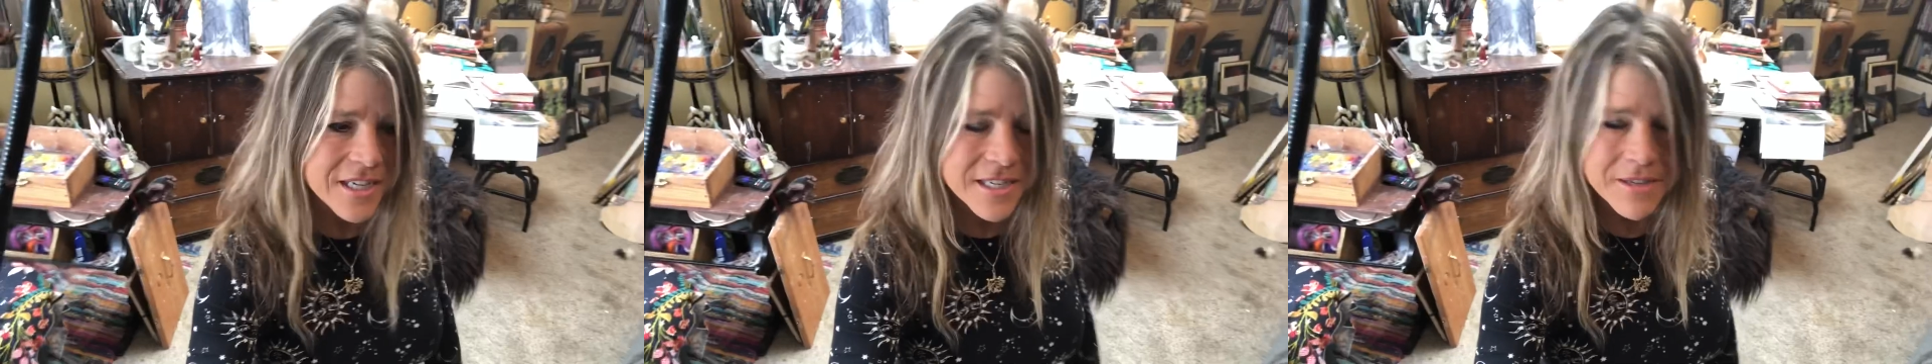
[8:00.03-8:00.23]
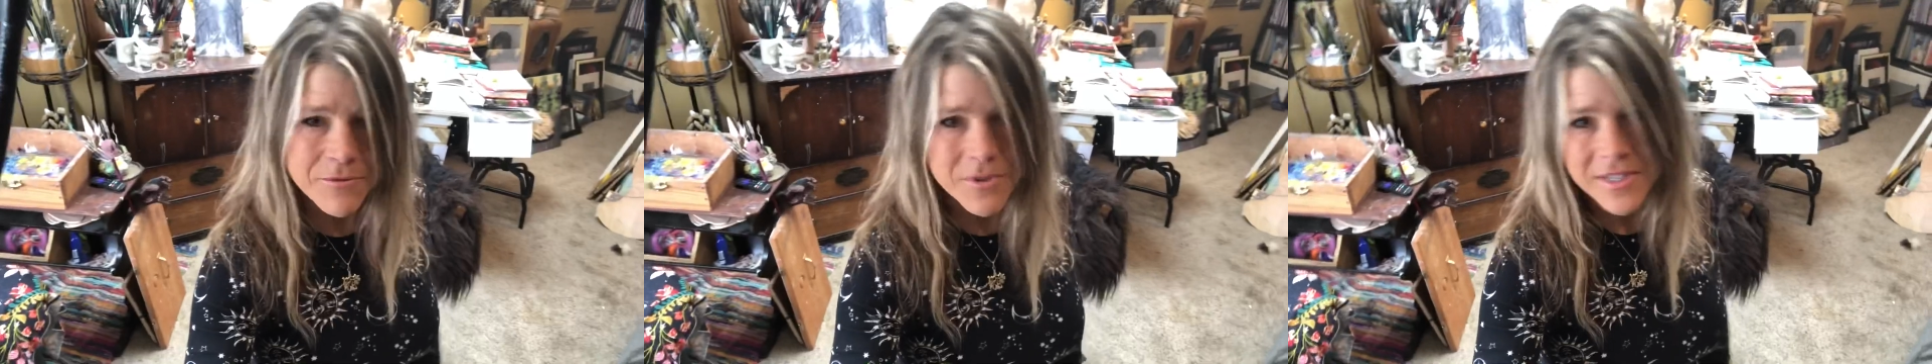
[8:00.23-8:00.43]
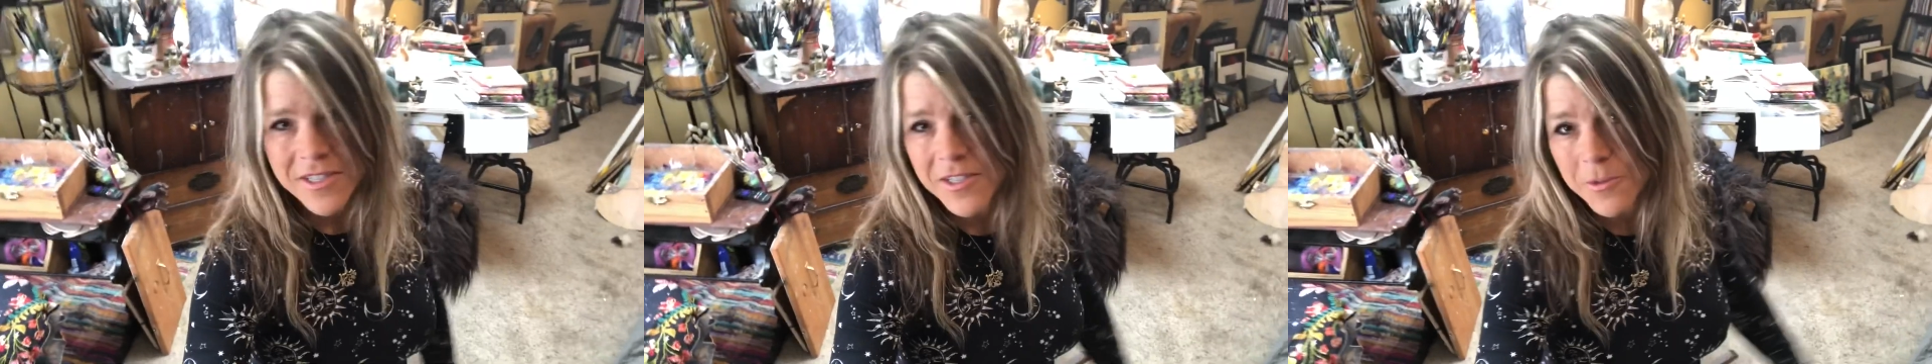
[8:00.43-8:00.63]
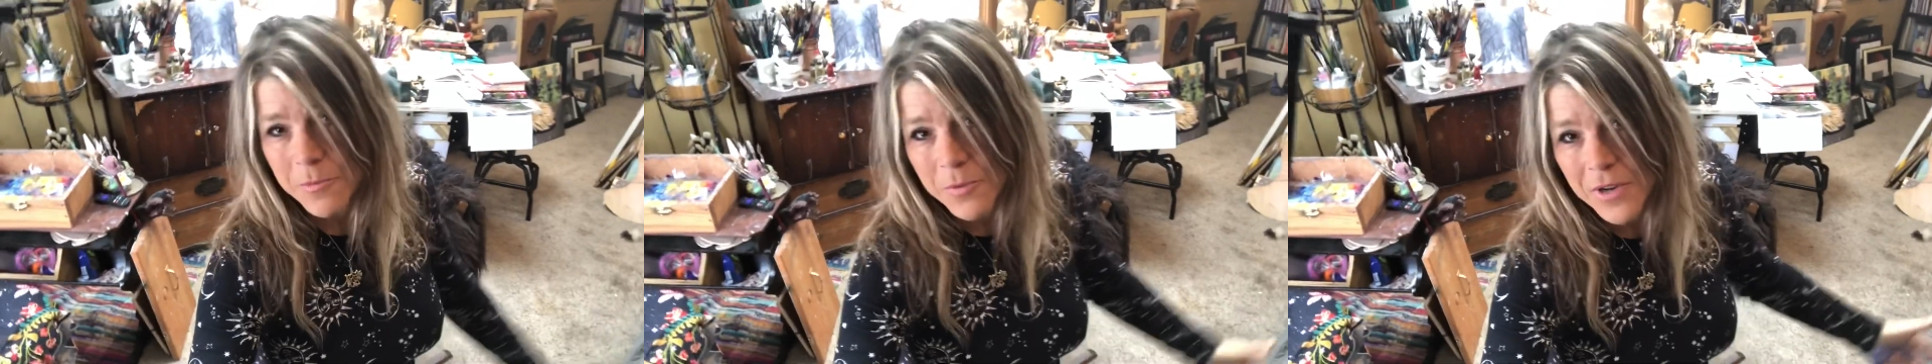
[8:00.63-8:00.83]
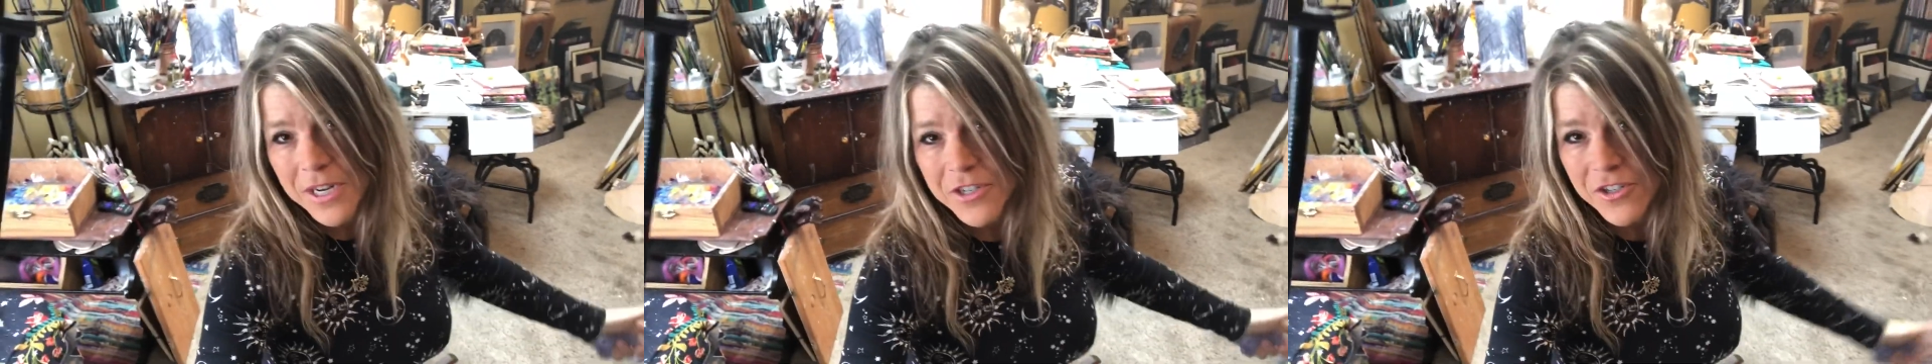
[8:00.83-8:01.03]
it was
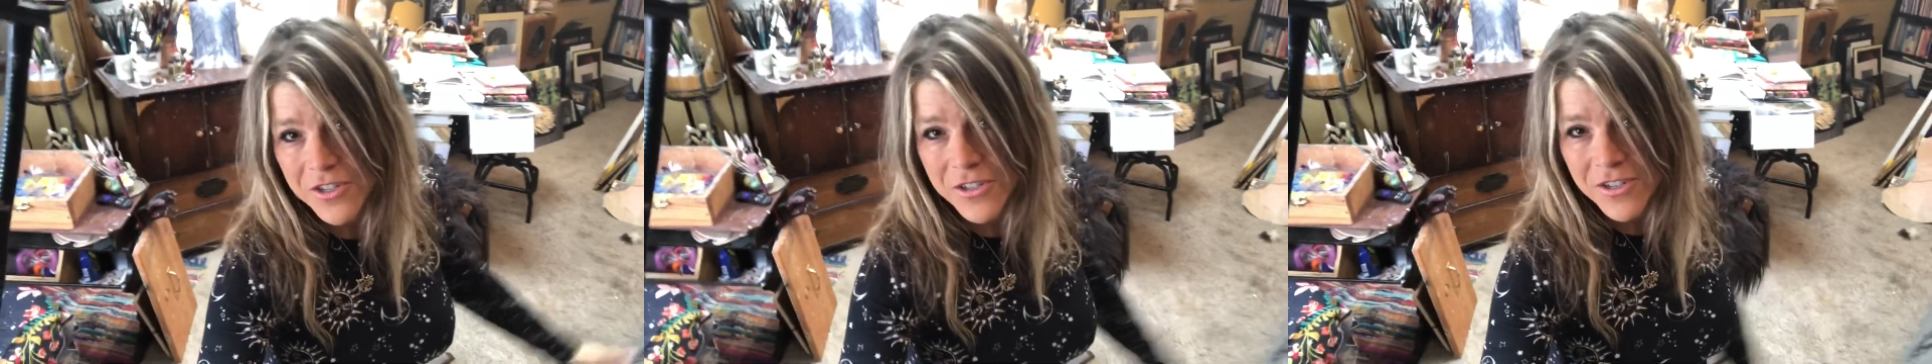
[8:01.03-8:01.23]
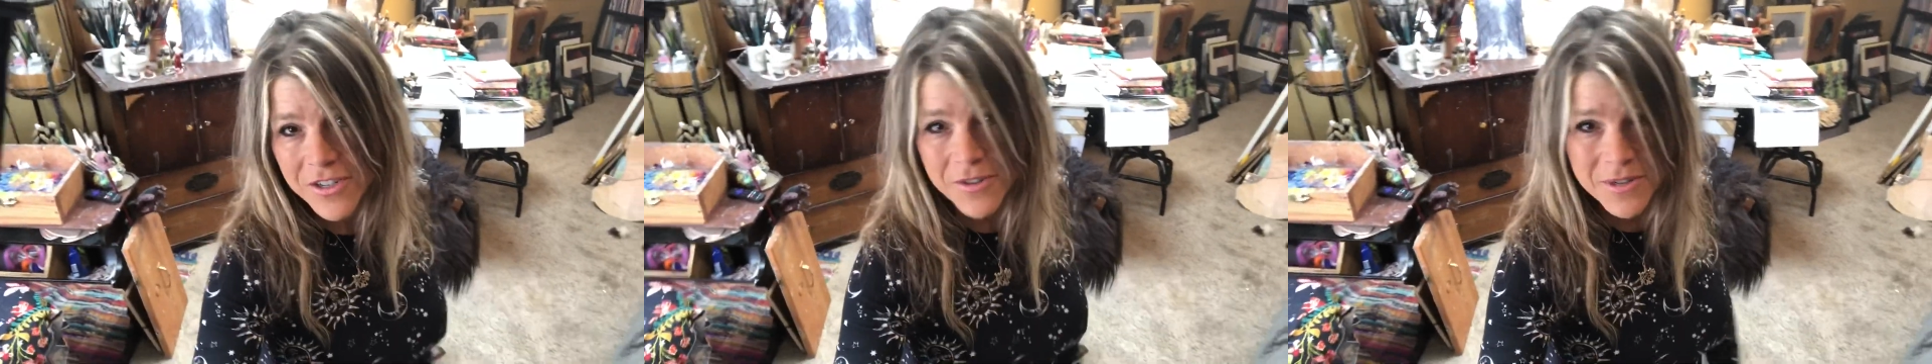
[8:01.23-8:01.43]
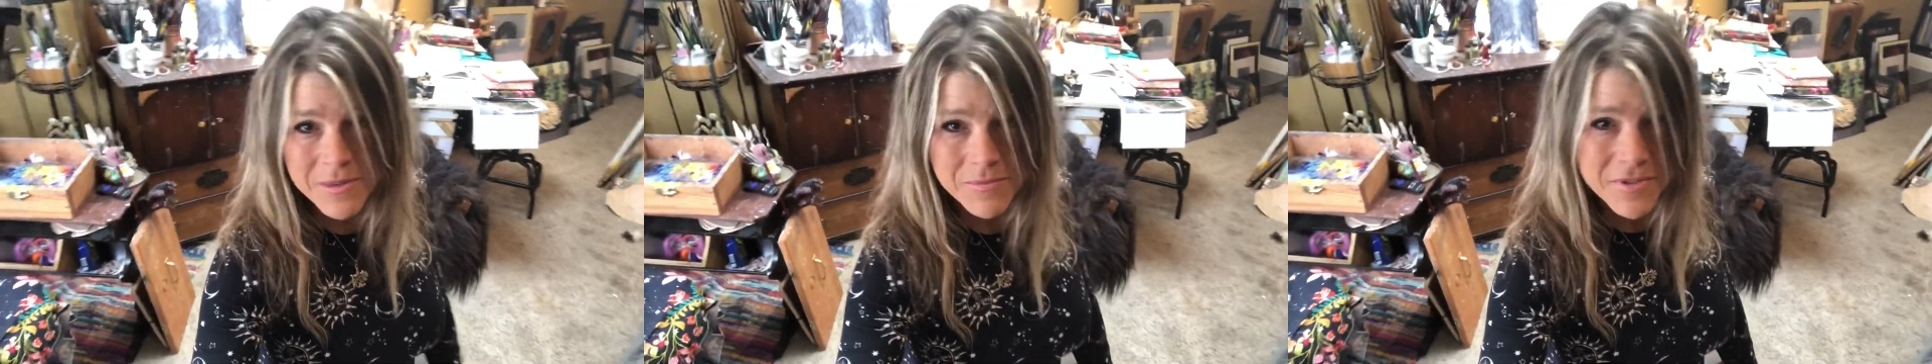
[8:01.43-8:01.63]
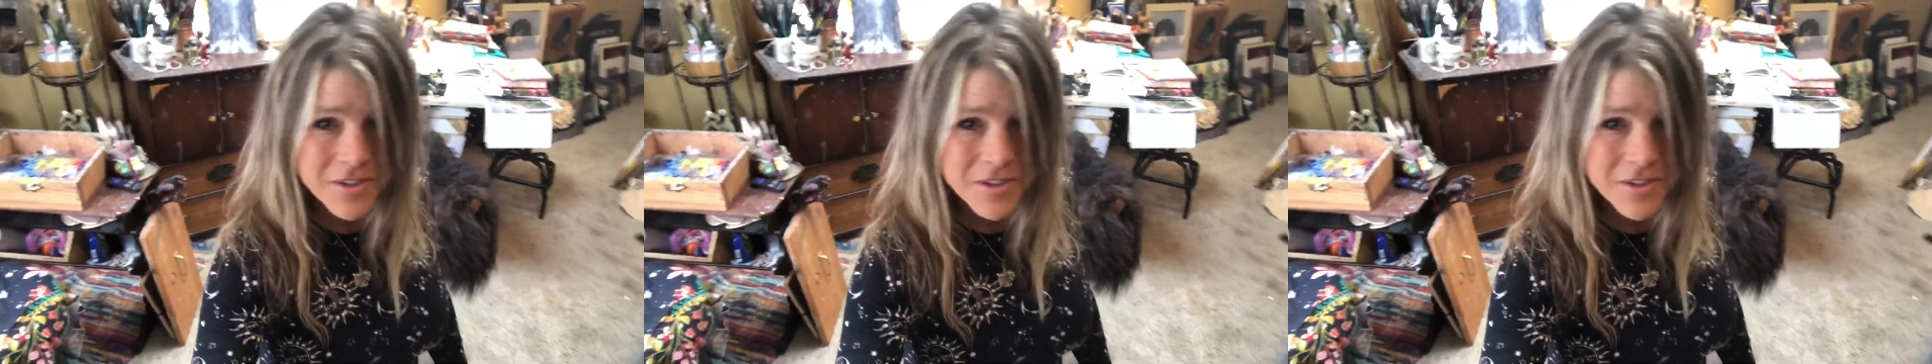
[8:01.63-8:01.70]
inspirational to him.